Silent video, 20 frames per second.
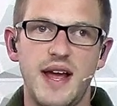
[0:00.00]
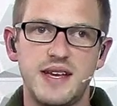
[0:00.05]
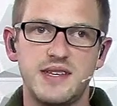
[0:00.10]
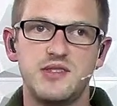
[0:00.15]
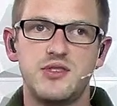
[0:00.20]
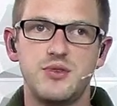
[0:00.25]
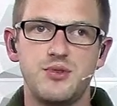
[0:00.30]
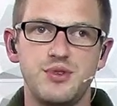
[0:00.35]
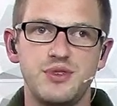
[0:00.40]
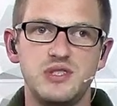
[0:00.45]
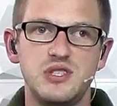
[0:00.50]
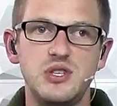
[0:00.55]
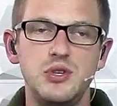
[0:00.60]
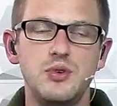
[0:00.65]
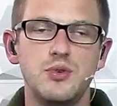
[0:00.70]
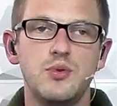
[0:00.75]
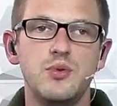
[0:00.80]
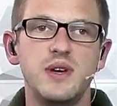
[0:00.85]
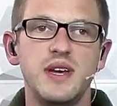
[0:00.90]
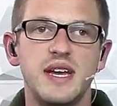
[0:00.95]

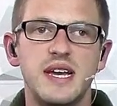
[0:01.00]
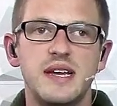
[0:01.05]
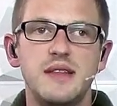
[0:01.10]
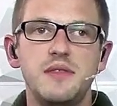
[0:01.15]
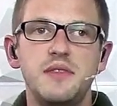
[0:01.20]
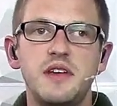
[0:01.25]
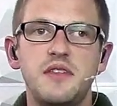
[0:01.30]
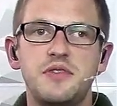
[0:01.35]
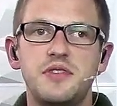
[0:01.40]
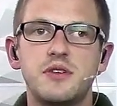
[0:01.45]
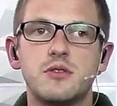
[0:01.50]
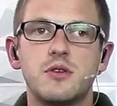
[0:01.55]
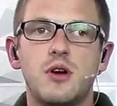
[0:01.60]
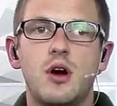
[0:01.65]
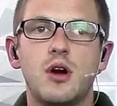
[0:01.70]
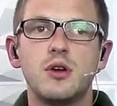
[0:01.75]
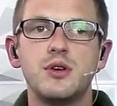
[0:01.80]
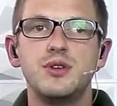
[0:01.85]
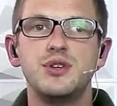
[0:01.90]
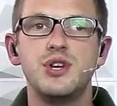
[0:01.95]
X32 in that there
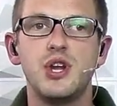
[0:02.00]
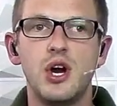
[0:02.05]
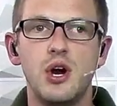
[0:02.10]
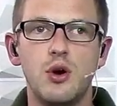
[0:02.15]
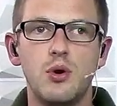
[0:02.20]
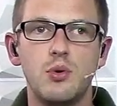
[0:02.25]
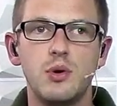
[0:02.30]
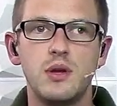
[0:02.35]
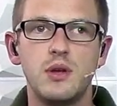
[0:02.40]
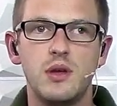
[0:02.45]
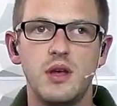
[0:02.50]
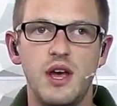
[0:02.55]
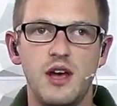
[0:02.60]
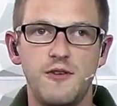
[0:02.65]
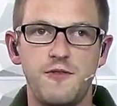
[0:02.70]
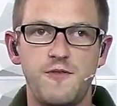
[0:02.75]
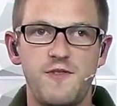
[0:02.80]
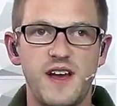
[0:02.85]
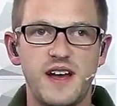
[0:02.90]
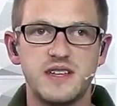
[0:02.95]
are no
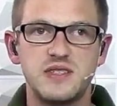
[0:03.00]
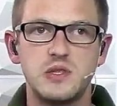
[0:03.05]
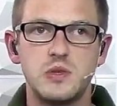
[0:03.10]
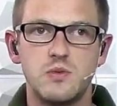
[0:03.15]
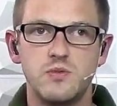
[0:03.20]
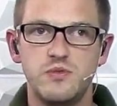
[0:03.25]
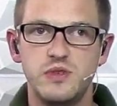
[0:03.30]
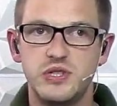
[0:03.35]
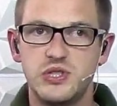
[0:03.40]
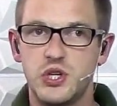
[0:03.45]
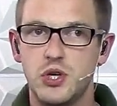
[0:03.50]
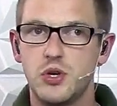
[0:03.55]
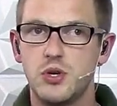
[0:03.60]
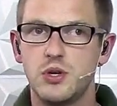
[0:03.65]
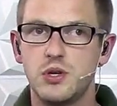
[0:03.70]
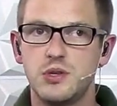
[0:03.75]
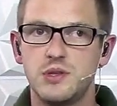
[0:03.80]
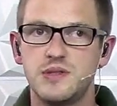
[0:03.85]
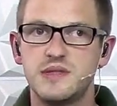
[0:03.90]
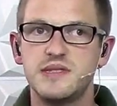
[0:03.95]
effects
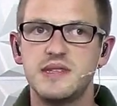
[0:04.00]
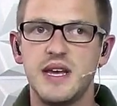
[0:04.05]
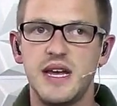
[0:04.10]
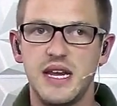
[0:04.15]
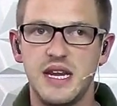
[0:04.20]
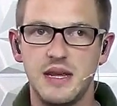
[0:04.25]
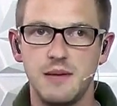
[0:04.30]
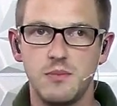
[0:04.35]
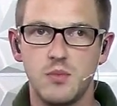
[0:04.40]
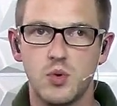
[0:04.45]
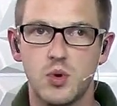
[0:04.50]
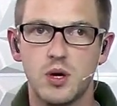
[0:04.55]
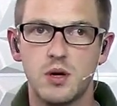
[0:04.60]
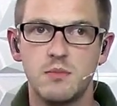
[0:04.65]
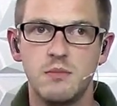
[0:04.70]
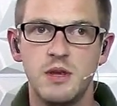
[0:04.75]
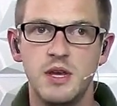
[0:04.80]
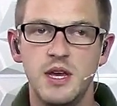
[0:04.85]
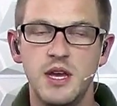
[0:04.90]
returns anymore.